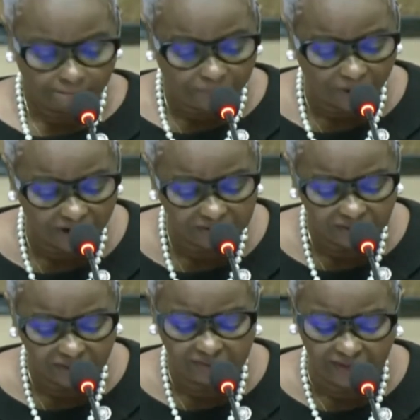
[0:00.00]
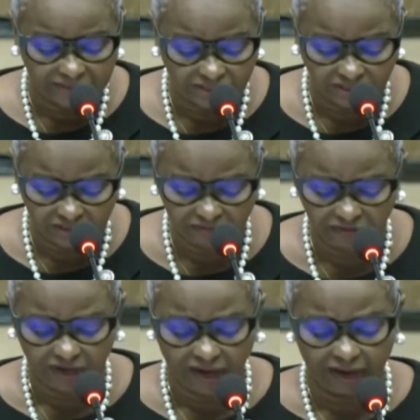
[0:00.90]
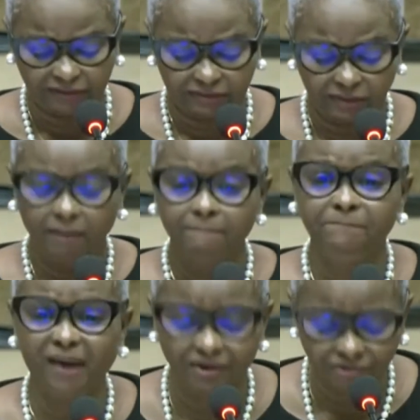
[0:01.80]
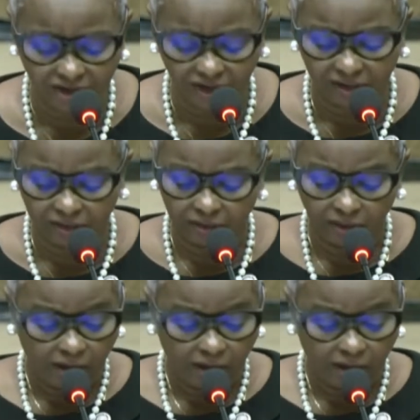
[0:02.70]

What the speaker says: Birth and death certificate, burial,